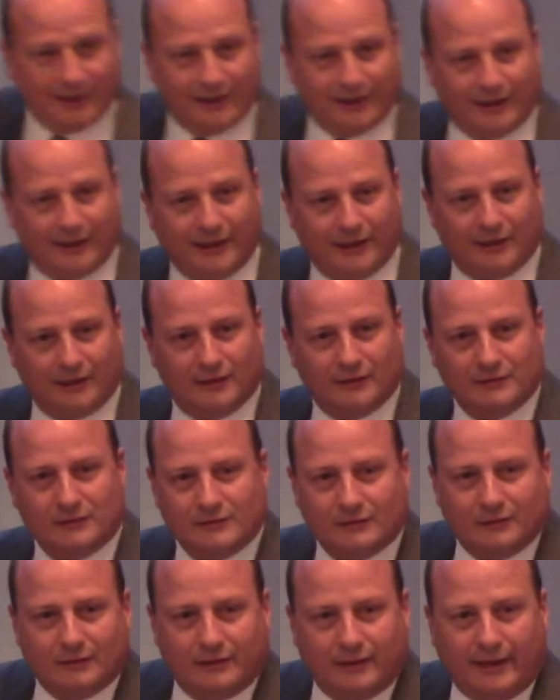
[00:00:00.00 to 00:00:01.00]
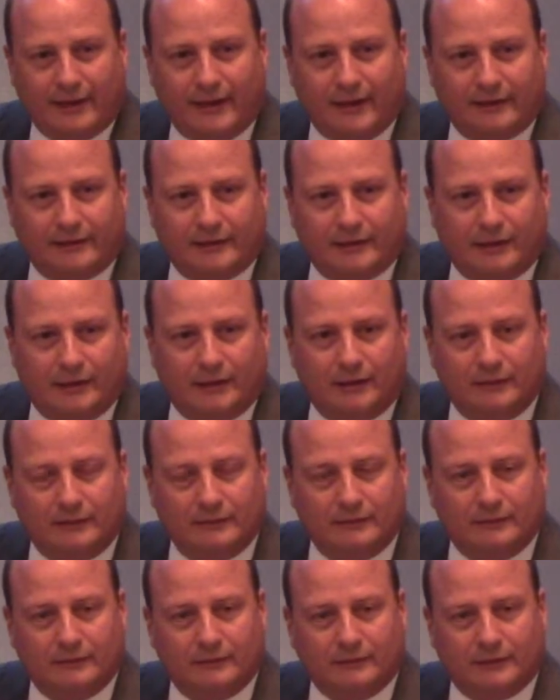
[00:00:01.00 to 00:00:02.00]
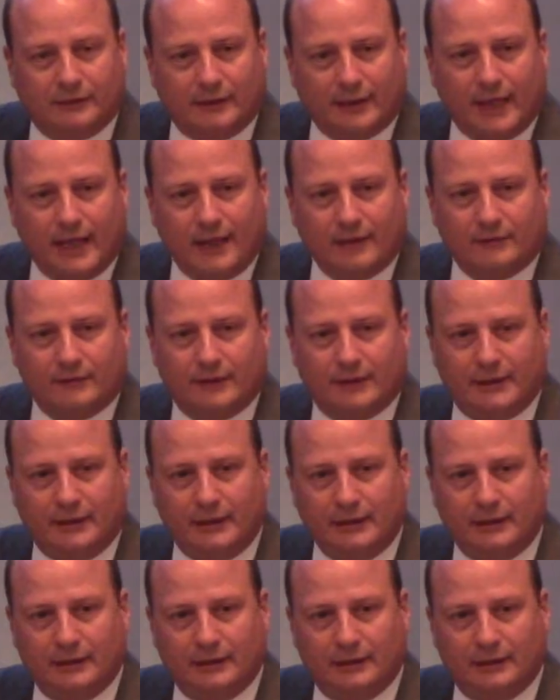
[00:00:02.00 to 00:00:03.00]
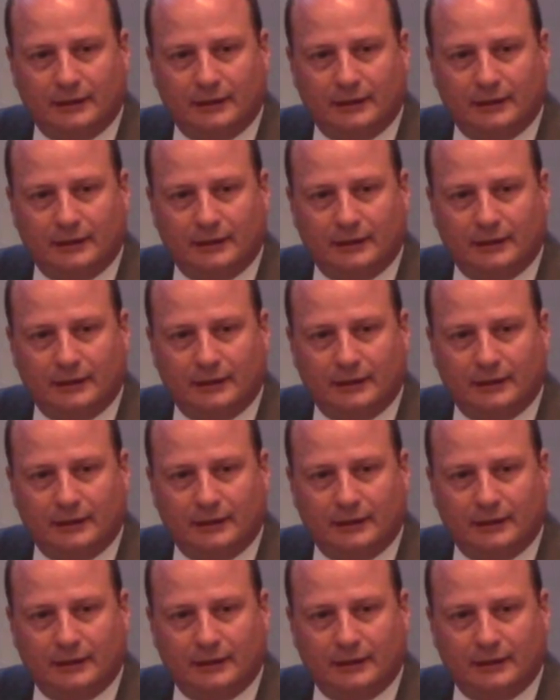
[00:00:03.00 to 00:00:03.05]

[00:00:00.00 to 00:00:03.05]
is that the lottery,